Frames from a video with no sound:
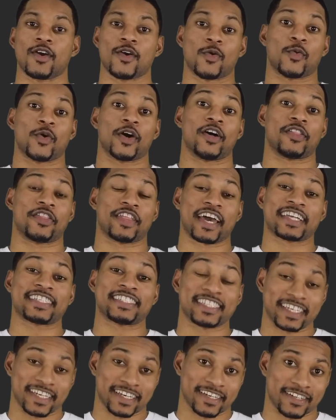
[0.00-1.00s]
Well,
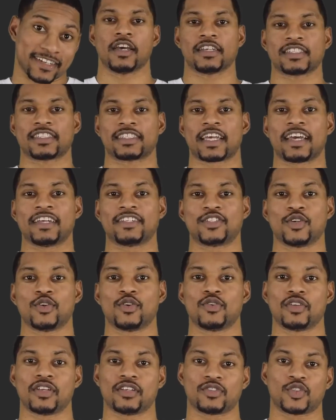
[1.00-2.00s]
that's it. Stay
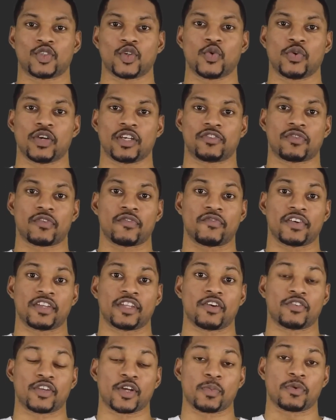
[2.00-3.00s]
tuned in 2 weeks for
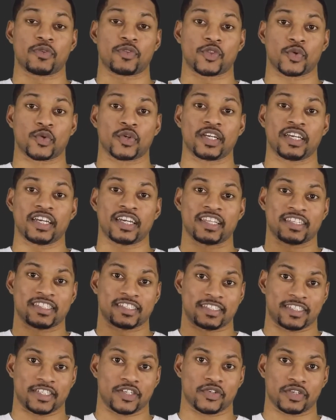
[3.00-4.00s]
video number 3 in the
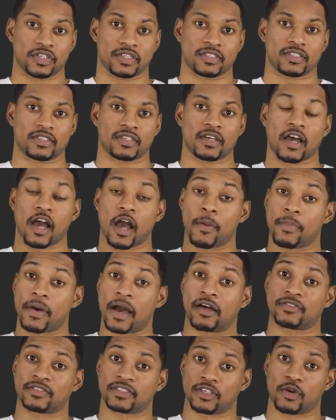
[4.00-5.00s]
series
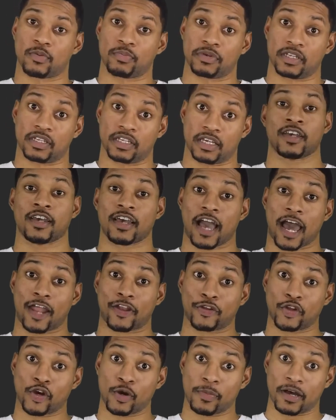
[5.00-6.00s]
about COPD. I
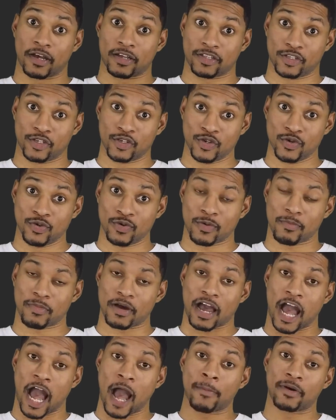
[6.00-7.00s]
don't know about you,
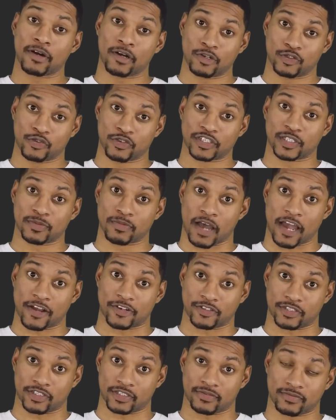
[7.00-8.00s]
but I'm gonna go drink some
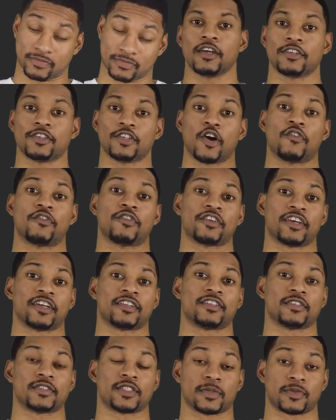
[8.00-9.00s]
hydrogen. Don't
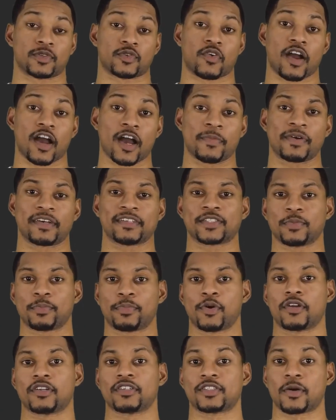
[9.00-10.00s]
forget to subscribe and
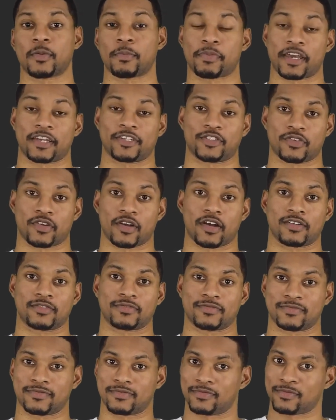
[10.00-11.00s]
support us on Patreon.
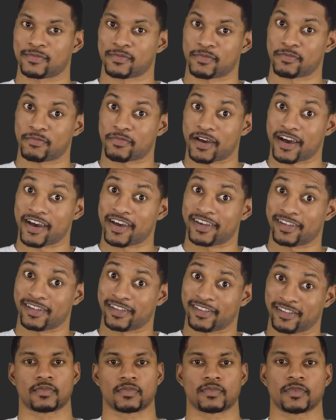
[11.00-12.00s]
Bye.
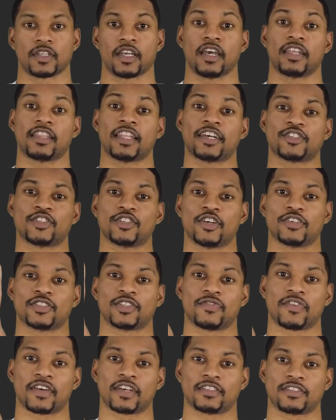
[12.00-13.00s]
That's your dose
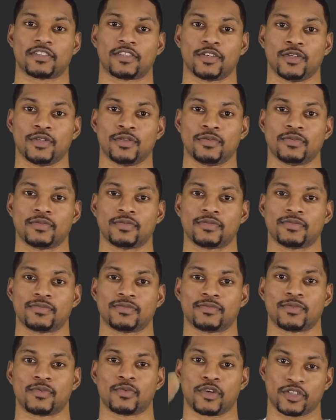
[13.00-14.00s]
of H2.
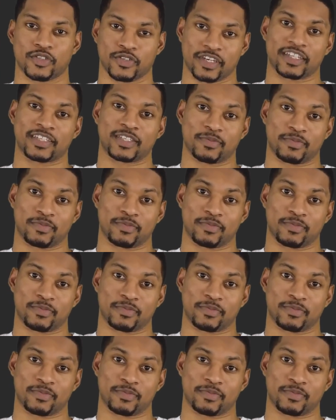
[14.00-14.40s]
Well, you get the